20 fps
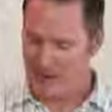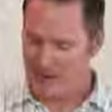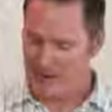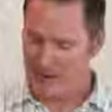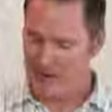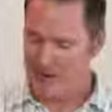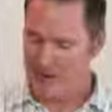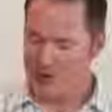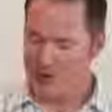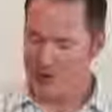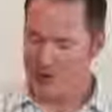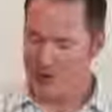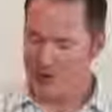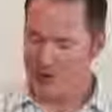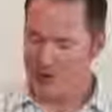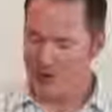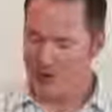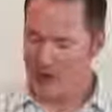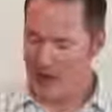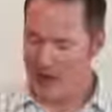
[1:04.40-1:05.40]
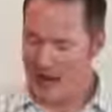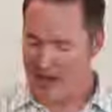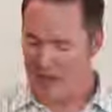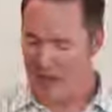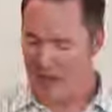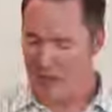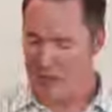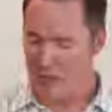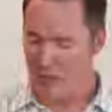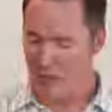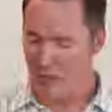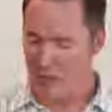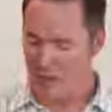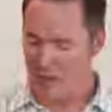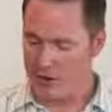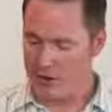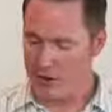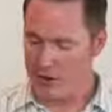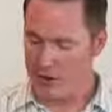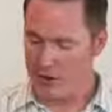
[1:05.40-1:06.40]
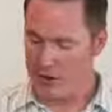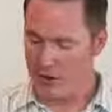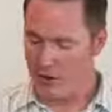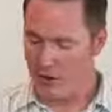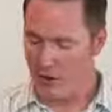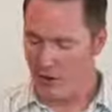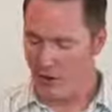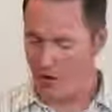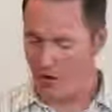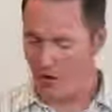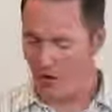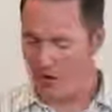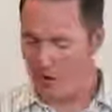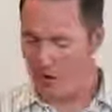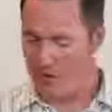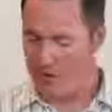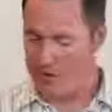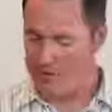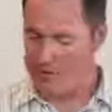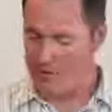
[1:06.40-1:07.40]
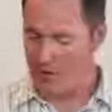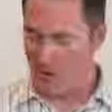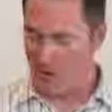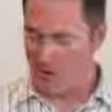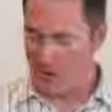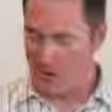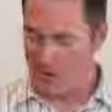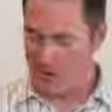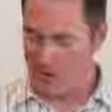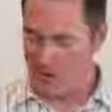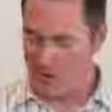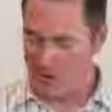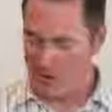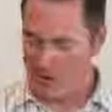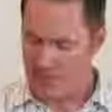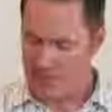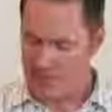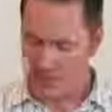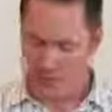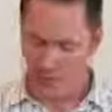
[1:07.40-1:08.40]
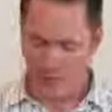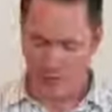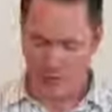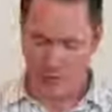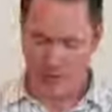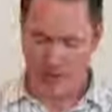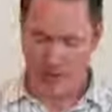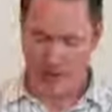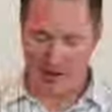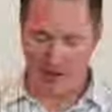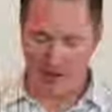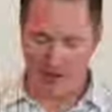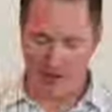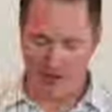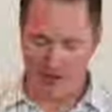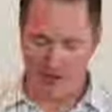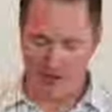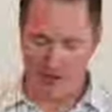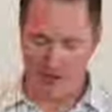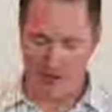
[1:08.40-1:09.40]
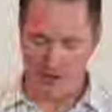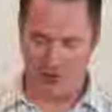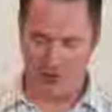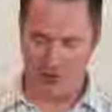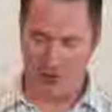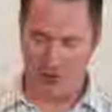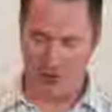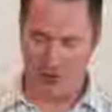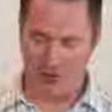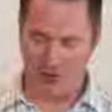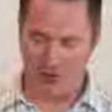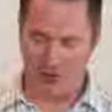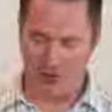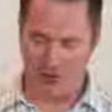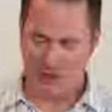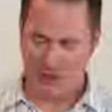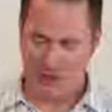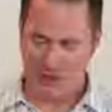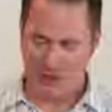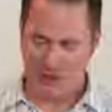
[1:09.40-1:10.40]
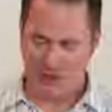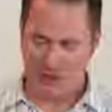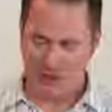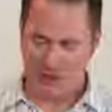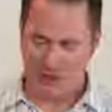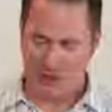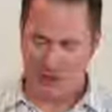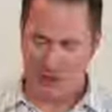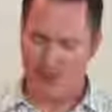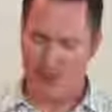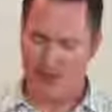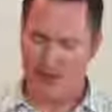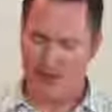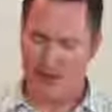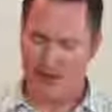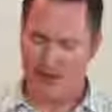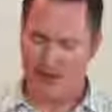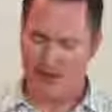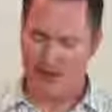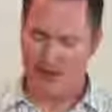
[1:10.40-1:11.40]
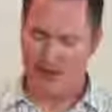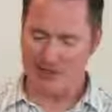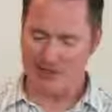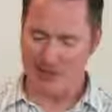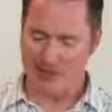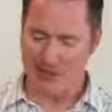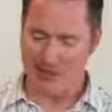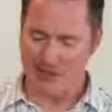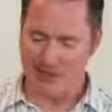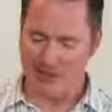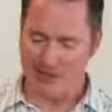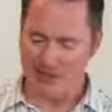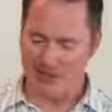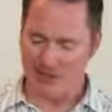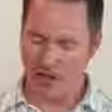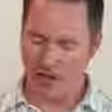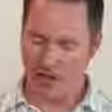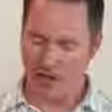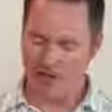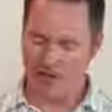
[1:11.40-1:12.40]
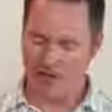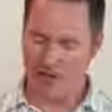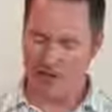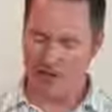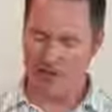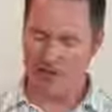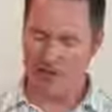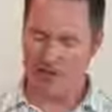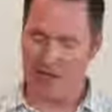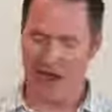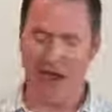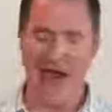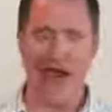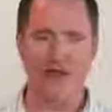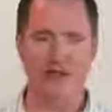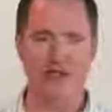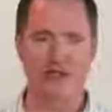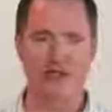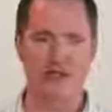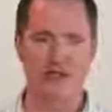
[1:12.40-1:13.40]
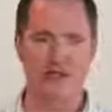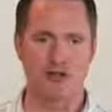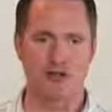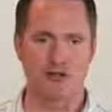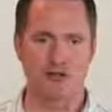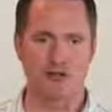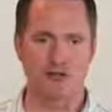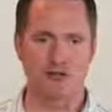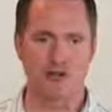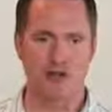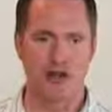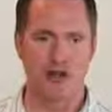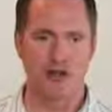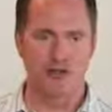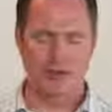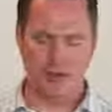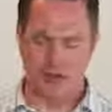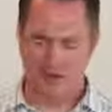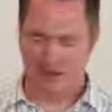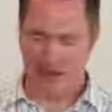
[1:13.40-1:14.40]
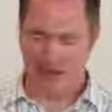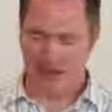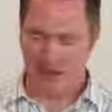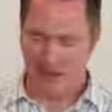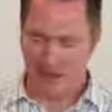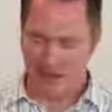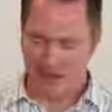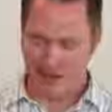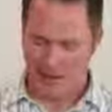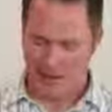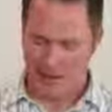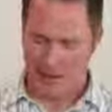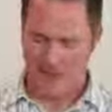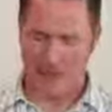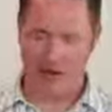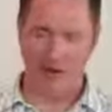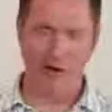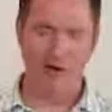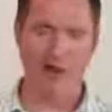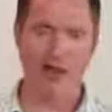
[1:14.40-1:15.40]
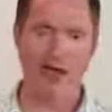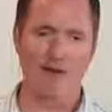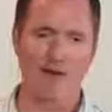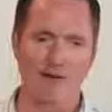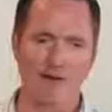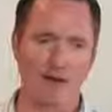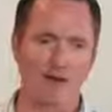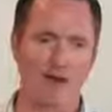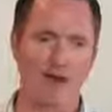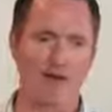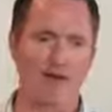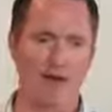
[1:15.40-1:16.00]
individuals unable to work or unemployed, persons without health insurance coverage. Suicide is the second leading cause of death in college students. So it's like, okay, if you don't have